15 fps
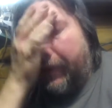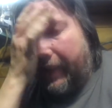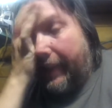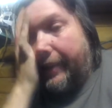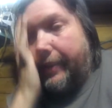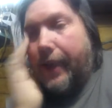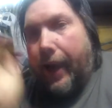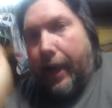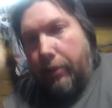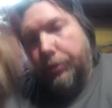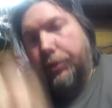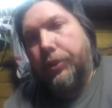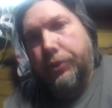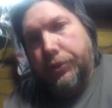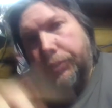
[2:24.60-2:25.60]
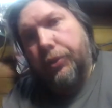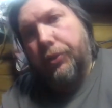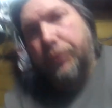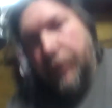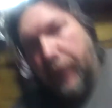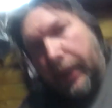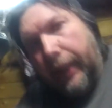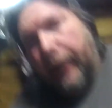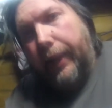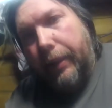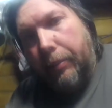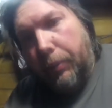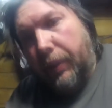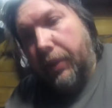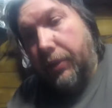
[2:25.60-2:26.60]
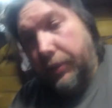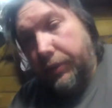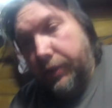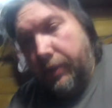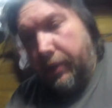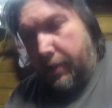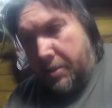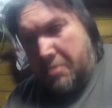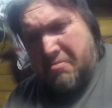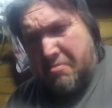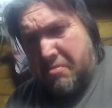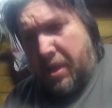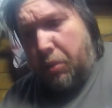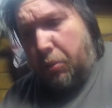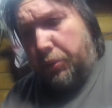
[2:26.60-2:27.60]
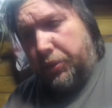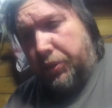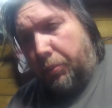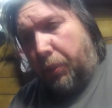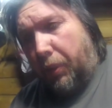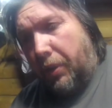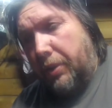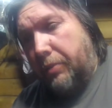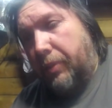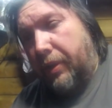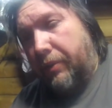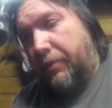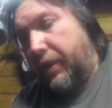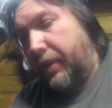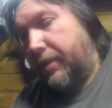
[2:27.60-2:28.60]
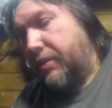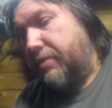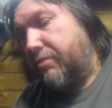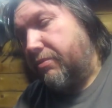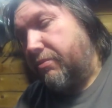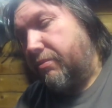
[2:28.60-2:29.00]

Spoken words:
its housing and stuff's clean, because it wouldn't surprise me if this